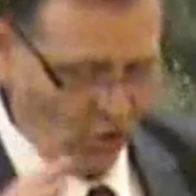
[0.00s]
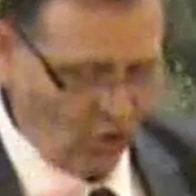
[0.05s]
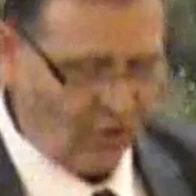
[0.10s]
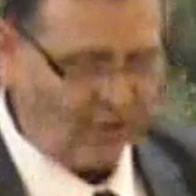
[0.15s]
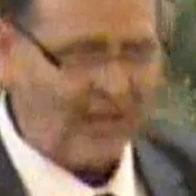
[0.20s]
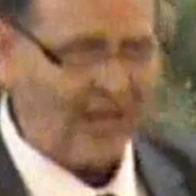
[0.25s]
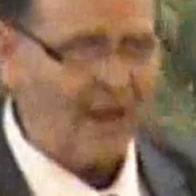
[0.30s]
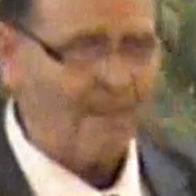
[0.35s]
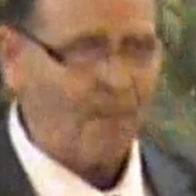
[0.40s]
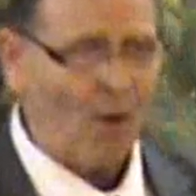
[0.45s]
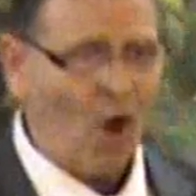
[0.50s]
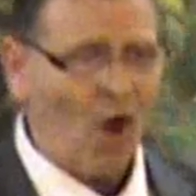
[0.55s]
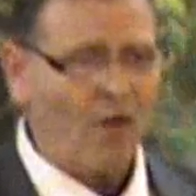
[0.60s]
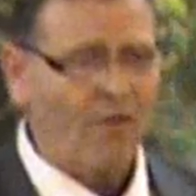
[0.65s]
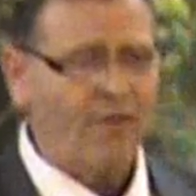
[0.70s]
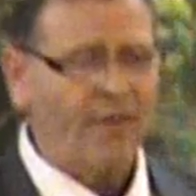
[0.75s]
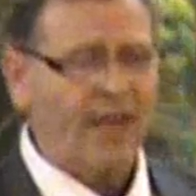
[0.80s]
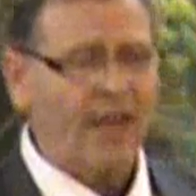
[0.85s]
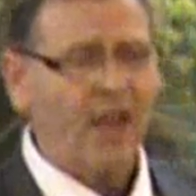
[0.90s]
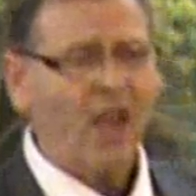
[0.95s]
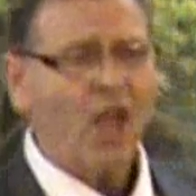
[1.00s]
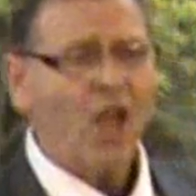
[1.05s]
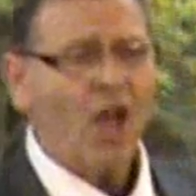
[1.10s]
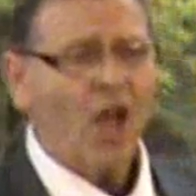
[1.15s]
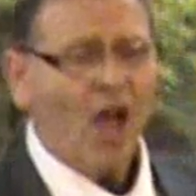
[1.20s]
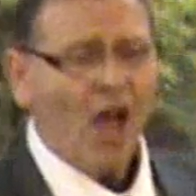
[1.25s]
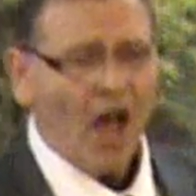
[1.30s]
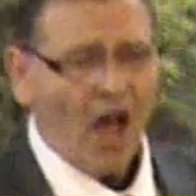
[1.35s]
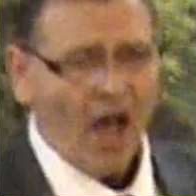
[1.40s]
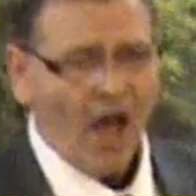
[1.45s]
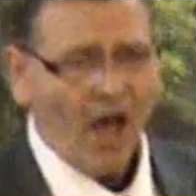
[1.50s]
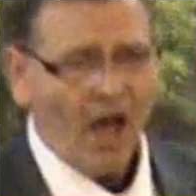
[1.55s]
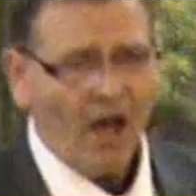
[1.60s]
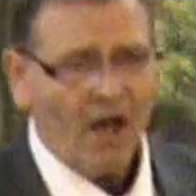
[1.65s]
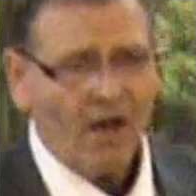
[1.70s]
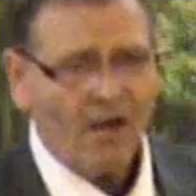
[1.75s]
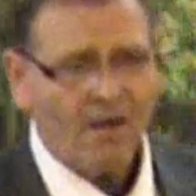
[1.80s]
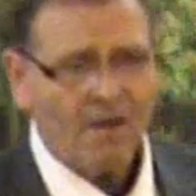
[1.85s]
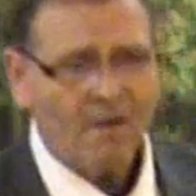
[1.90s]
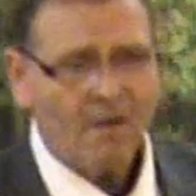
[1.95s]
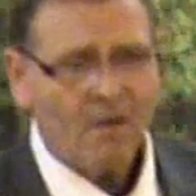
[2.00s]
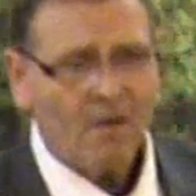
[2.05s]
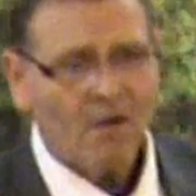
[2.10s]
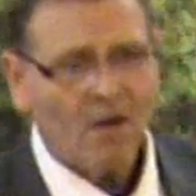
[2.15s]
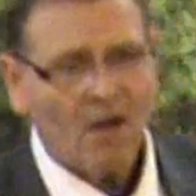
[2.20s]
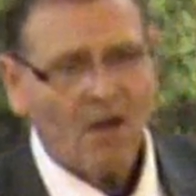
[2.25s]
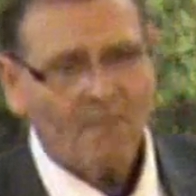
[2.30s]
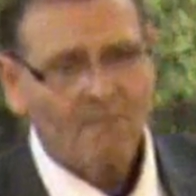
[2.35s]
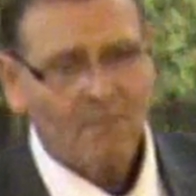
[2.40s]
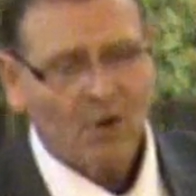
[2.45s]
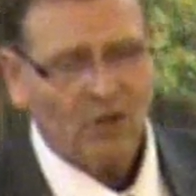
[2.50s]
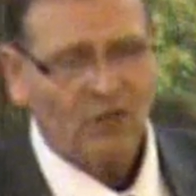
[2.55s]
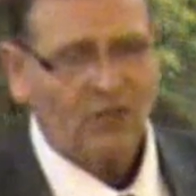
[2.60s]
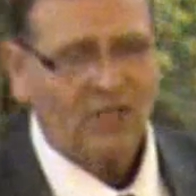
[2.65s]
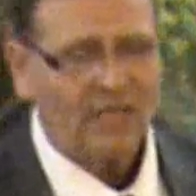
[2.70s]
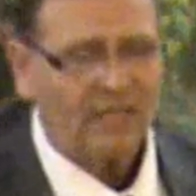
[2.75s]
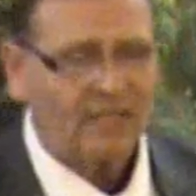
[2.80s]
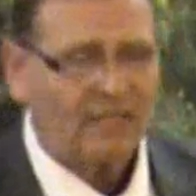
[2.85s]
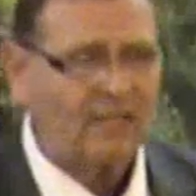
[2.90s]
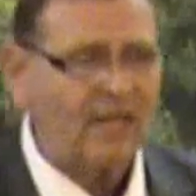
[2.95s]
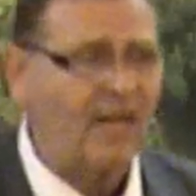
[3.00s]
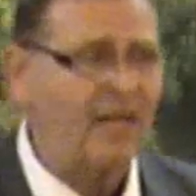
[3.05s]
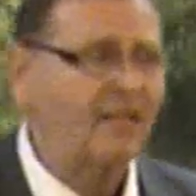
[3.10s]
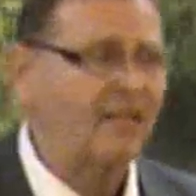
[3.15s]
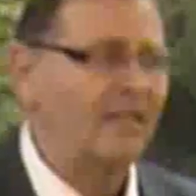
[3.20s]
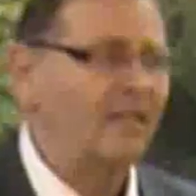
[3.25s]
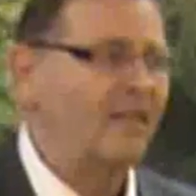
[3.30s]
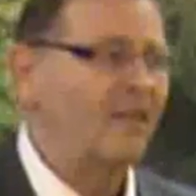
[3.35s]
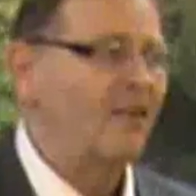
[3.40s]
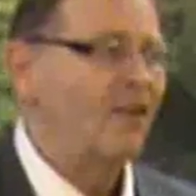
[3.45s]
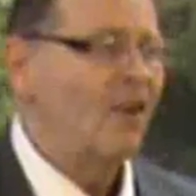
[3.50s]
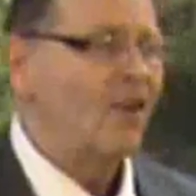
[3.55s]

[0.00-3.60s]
looking upon the uh, mercy seat,